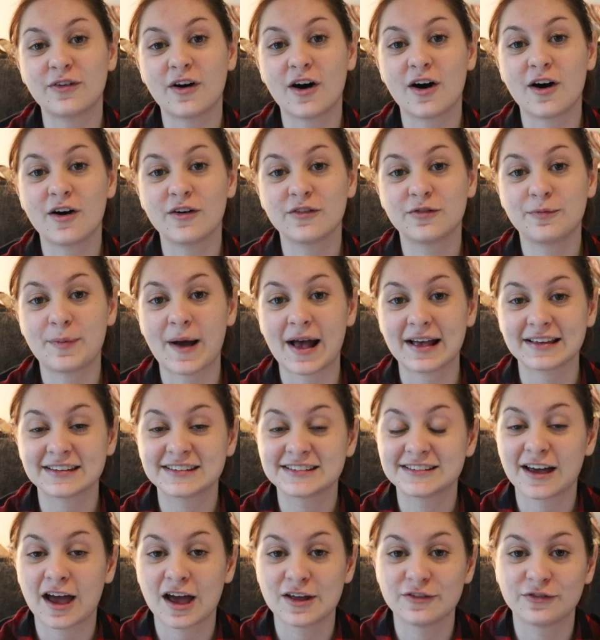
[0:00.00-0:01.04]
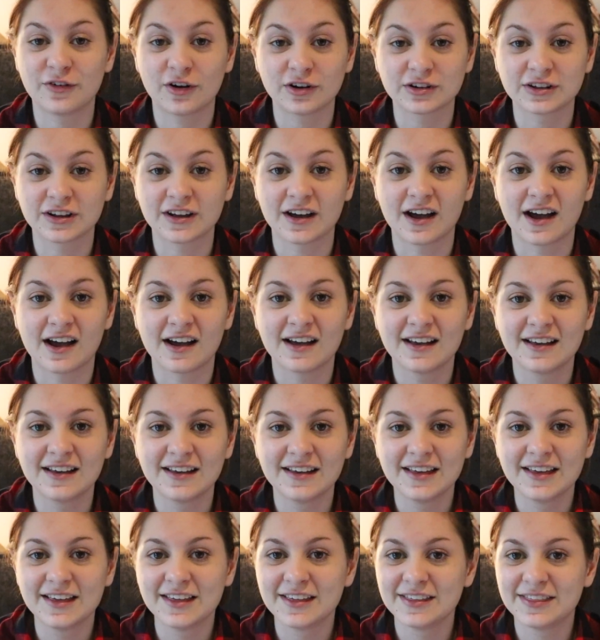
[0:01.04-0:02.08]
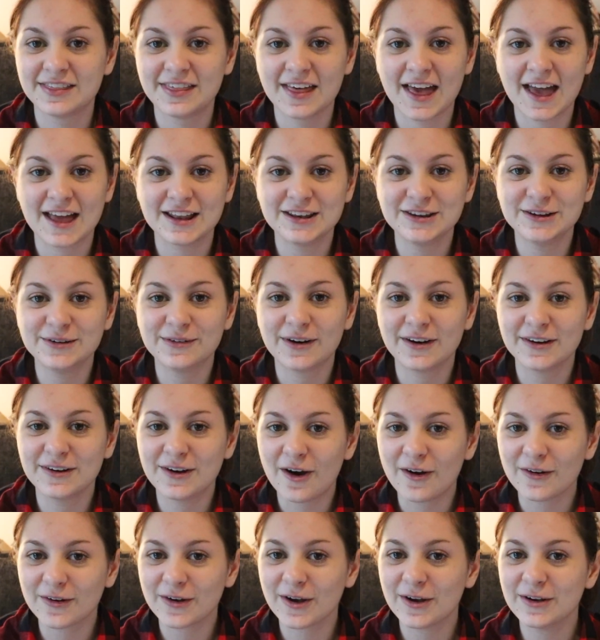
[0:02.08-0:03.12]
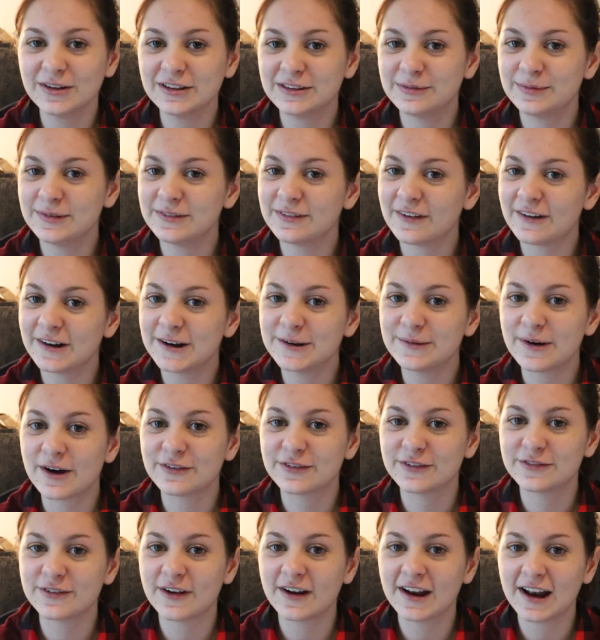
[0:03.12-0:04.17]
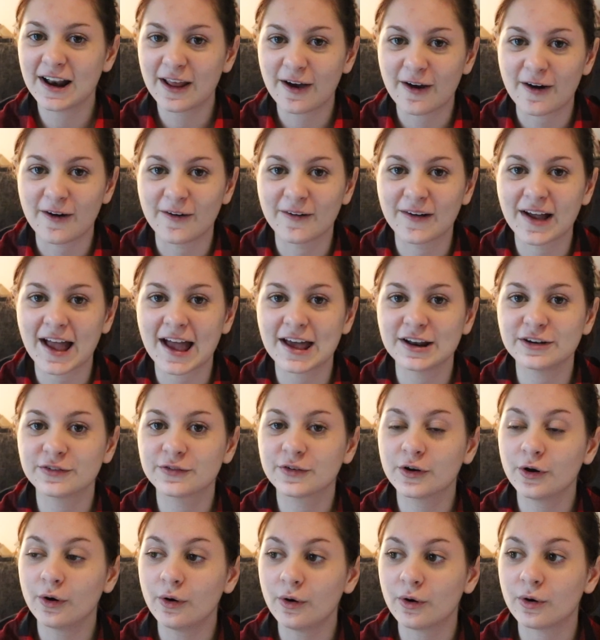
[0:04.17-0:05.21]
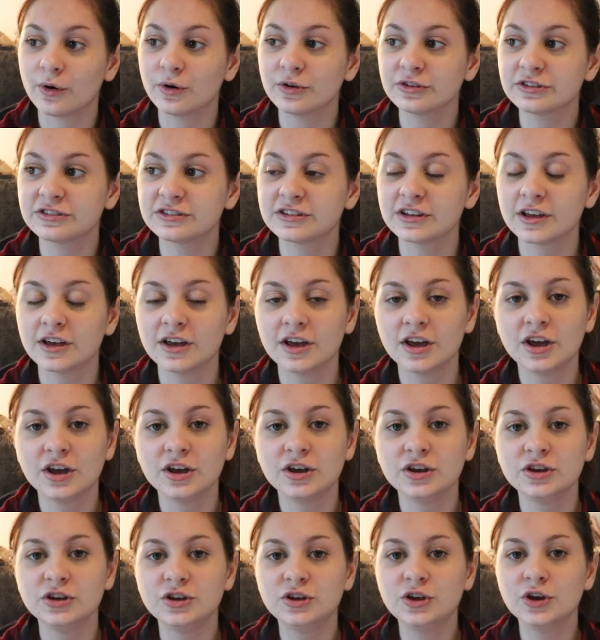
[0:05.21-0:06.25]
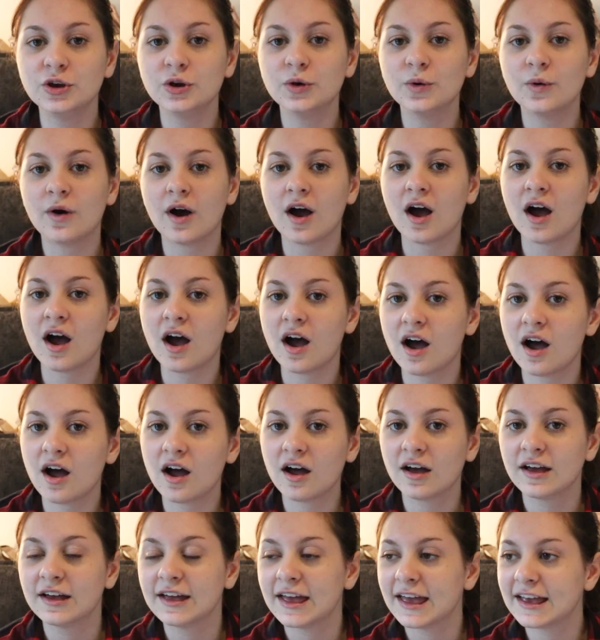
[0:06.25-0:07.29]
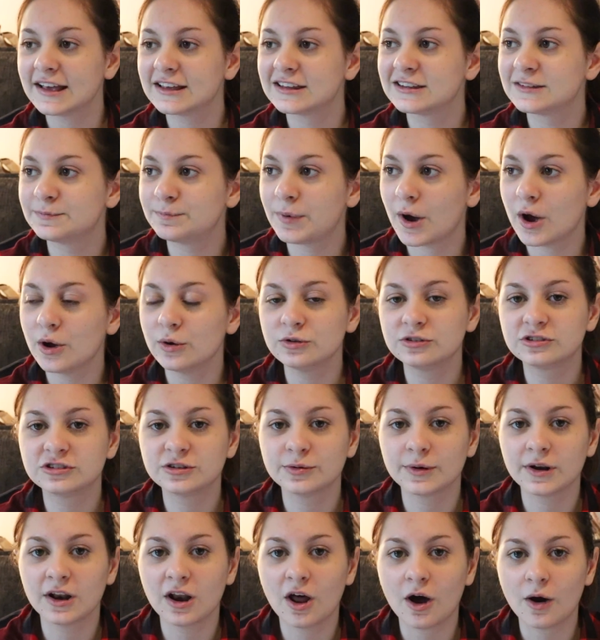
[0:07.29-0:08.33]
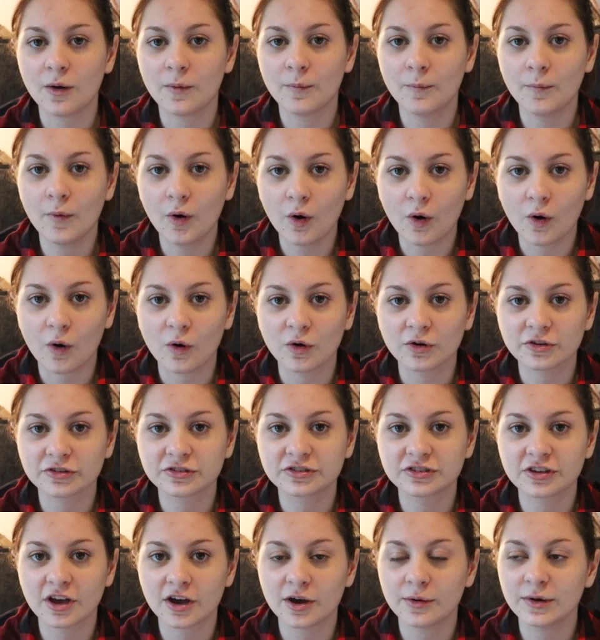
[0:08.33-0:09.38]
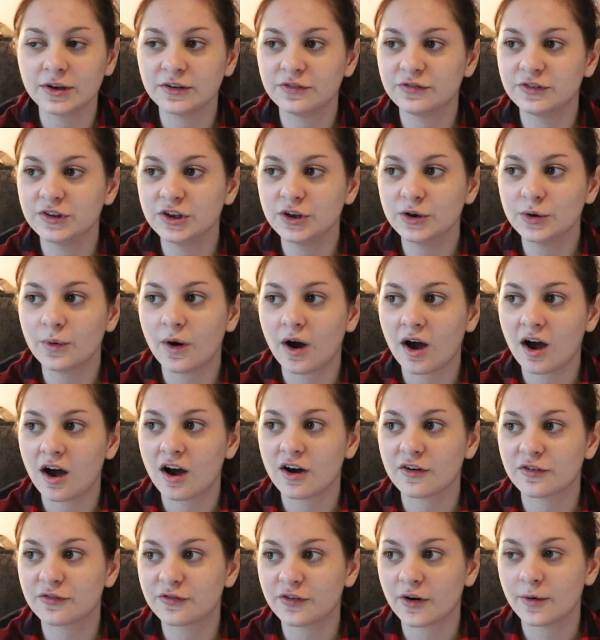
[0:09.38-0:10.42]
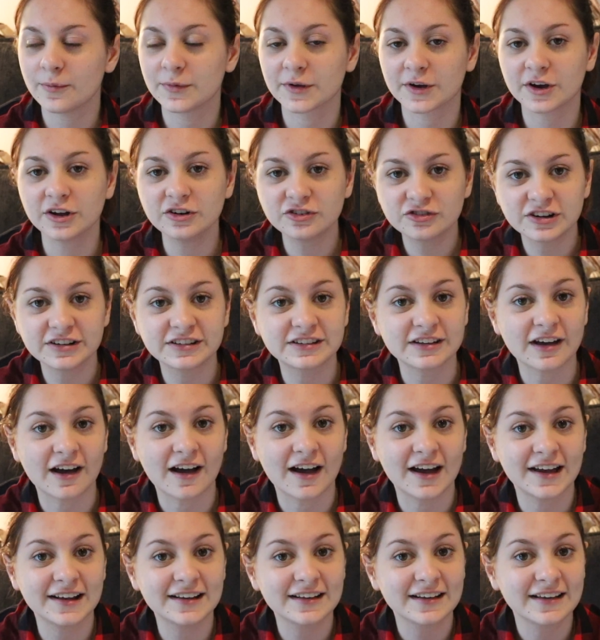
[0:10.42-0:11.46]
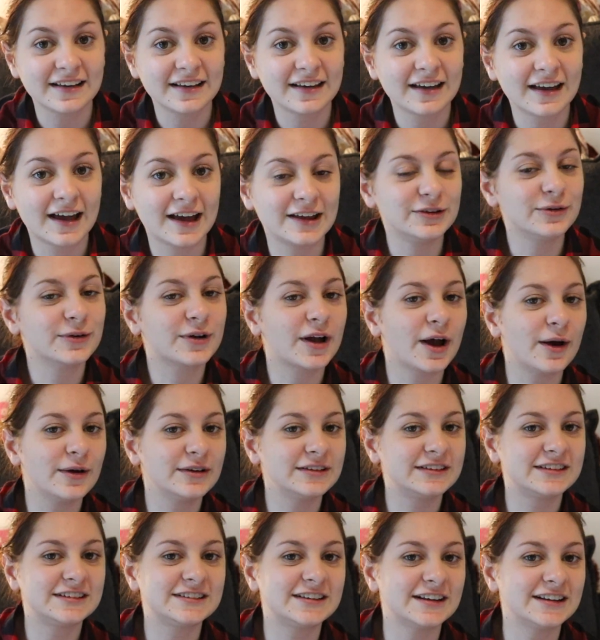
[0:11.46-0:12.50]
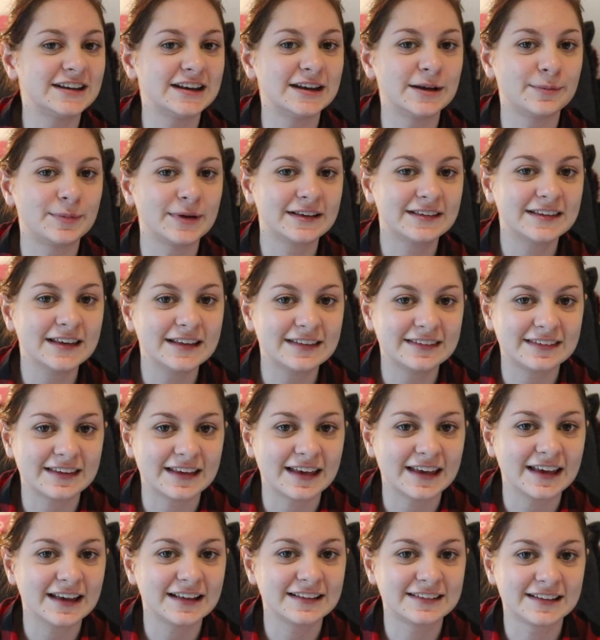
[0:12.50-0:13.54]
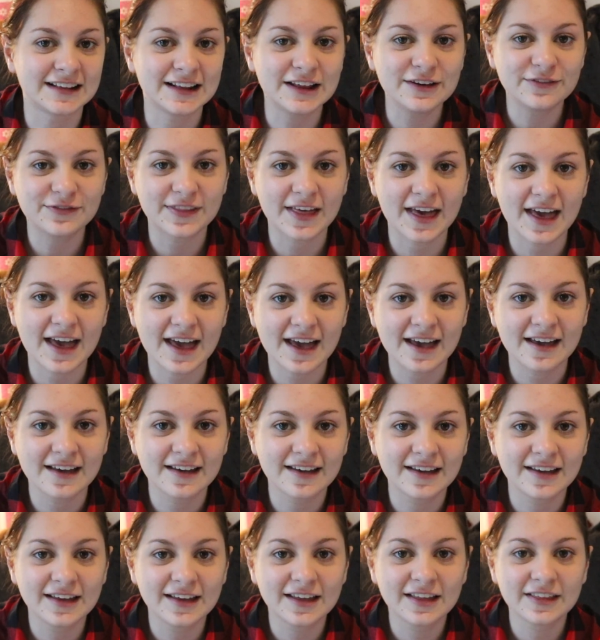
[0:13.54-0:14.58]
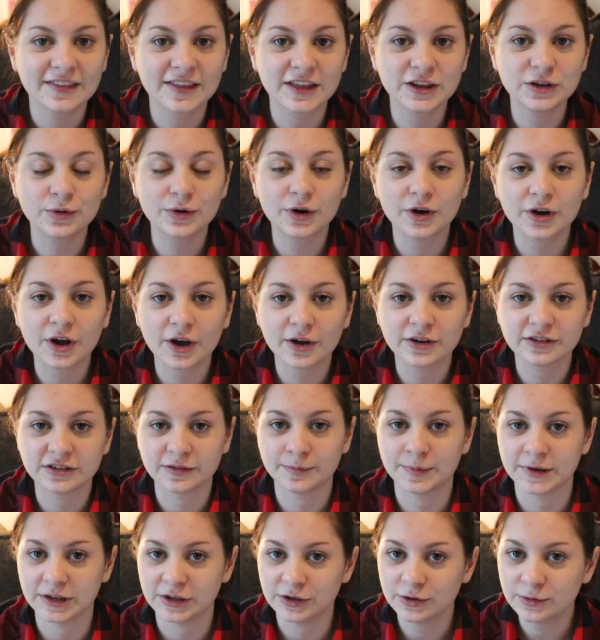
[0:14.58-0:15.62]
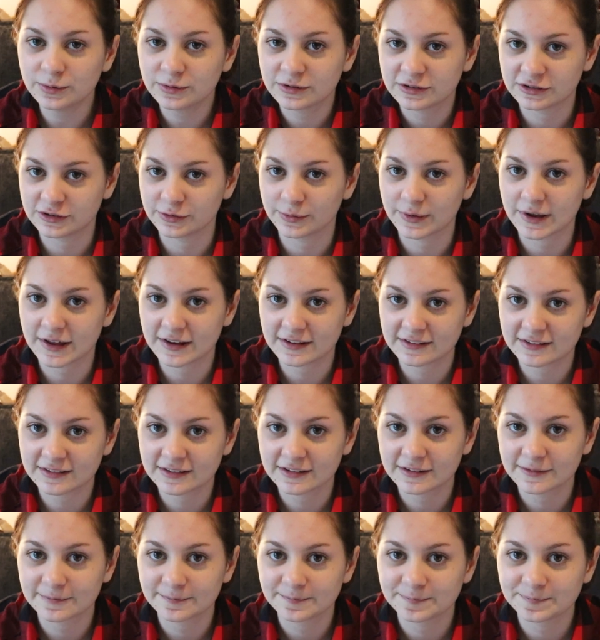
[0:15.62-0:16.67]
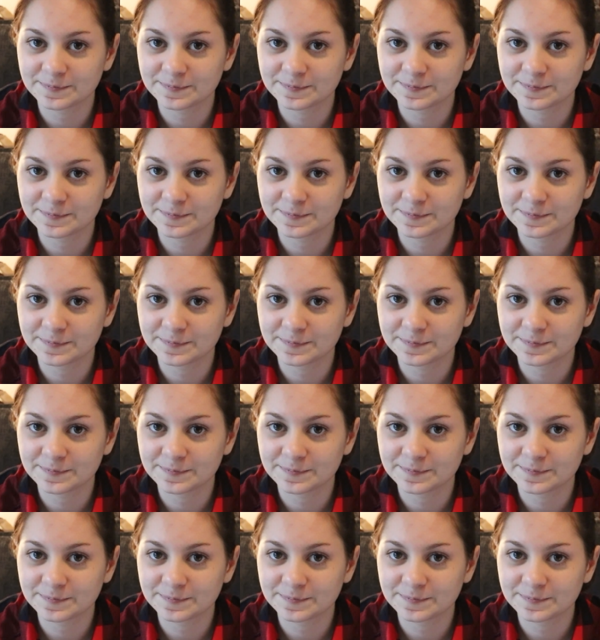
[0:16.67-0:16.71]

of pasta and vodka, then you are not going to be very well for very long, and of course you are exposed to a lot more. So if you are from the countryside and you're going to study in a big city and to live there, then you're not going to be used to it.